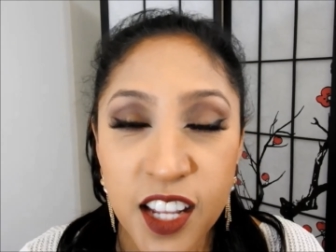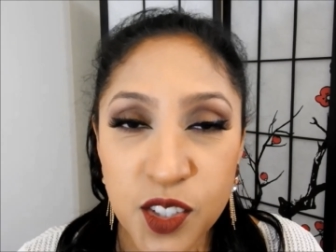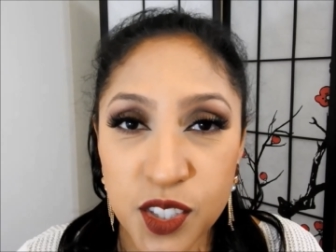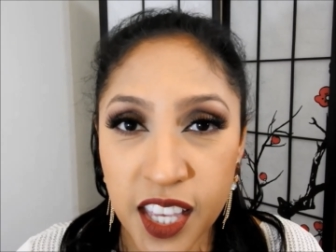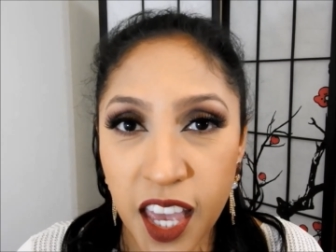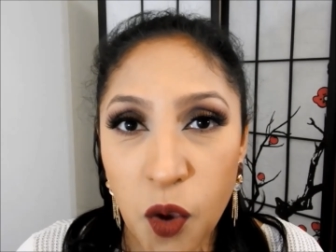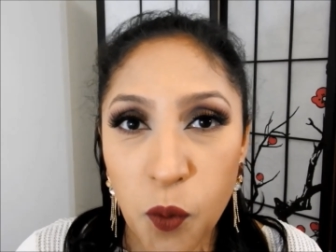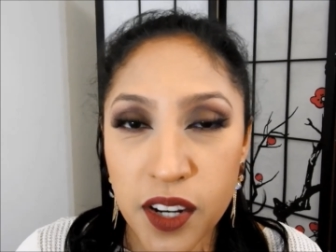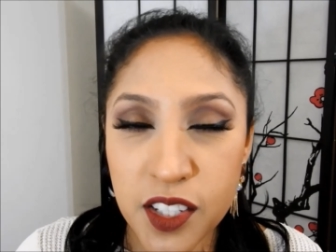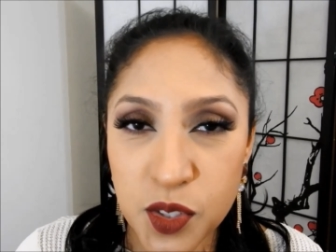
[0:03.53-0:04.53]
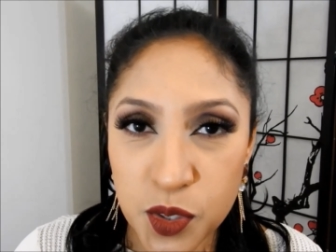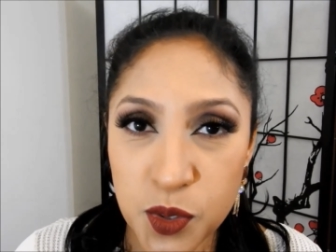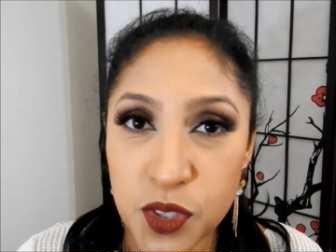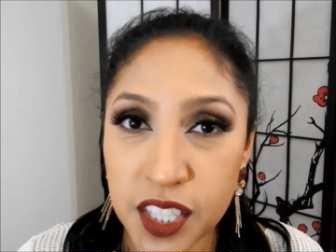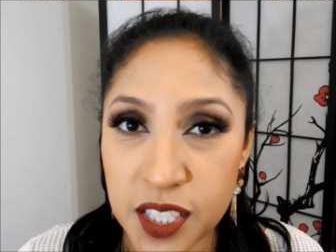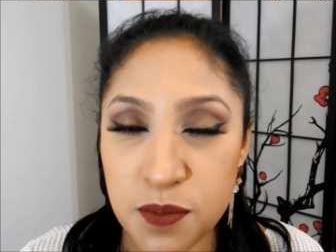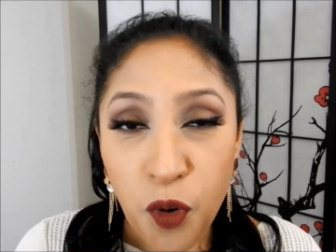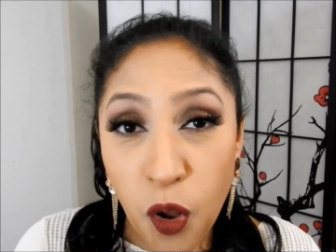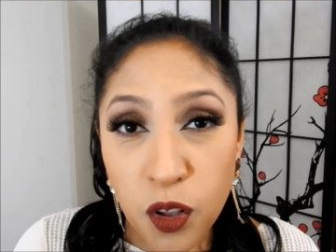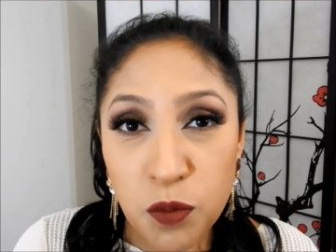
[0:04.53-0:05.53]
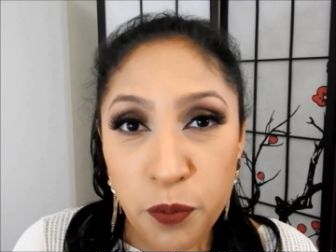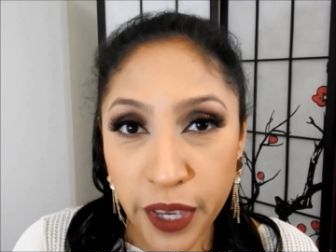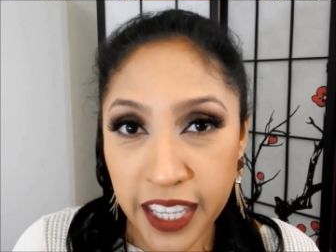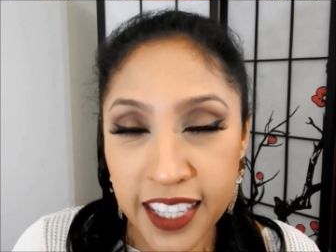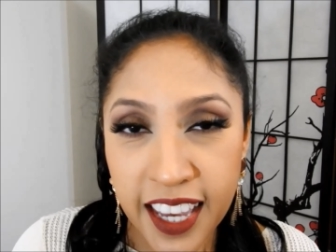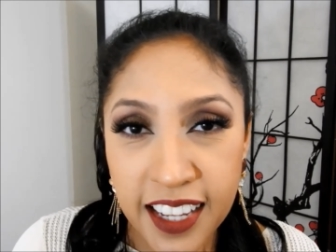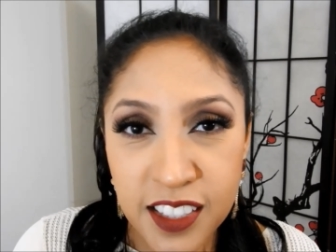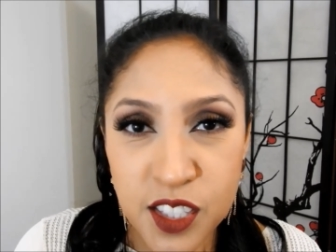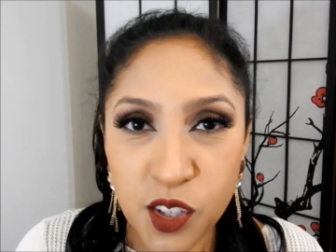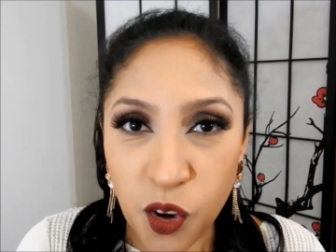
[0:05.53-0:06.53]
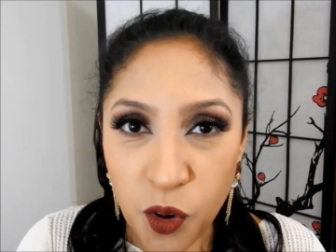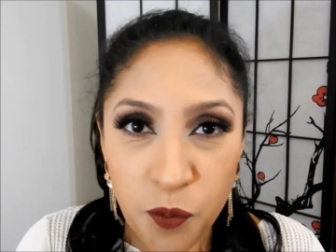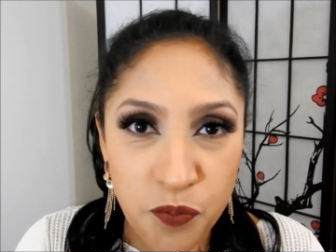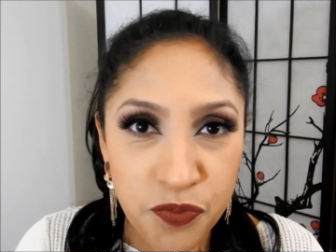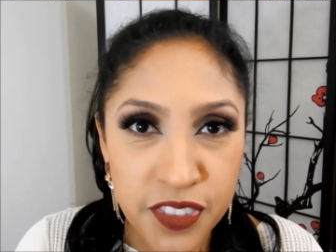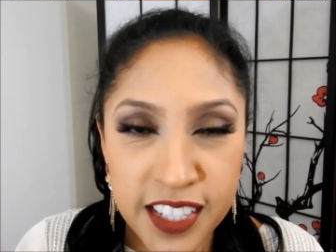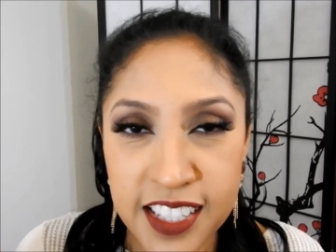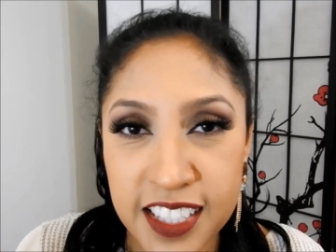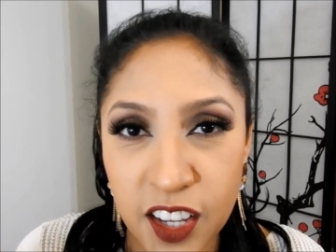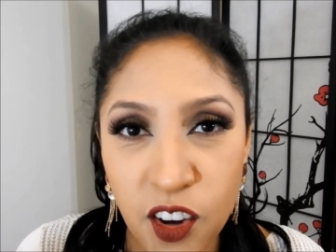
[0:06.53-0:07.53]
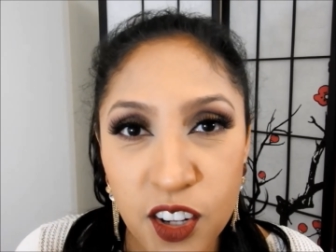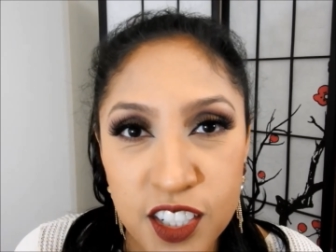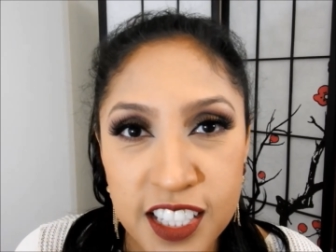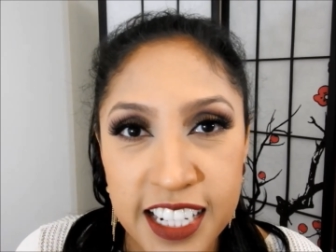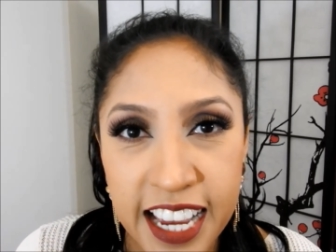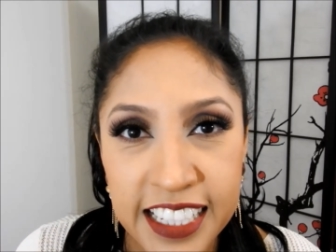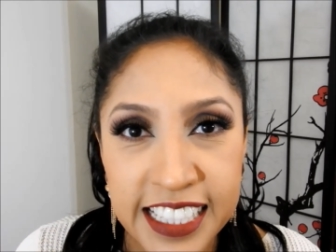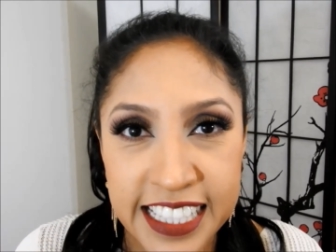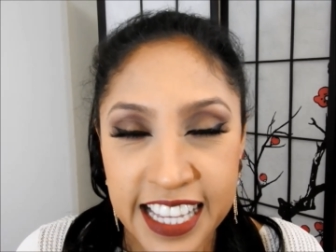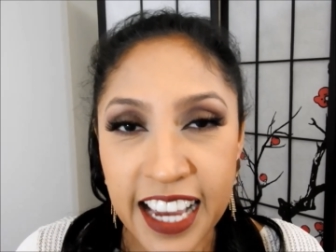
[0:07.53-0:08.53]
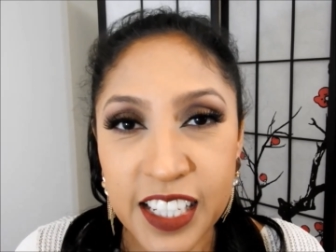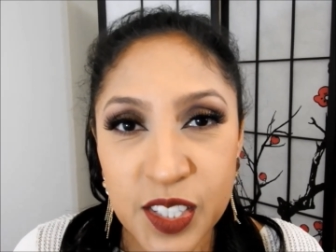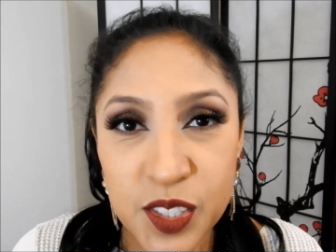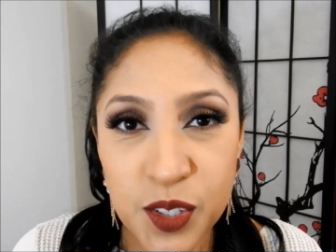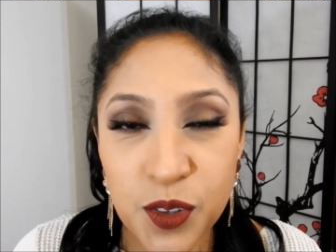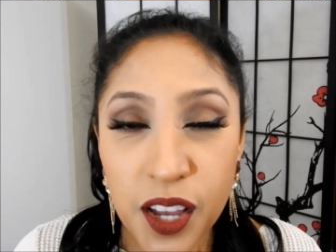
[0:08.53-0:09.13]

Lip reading: Today I wanted to do this fall makeup, so this is the colors that I decided to do.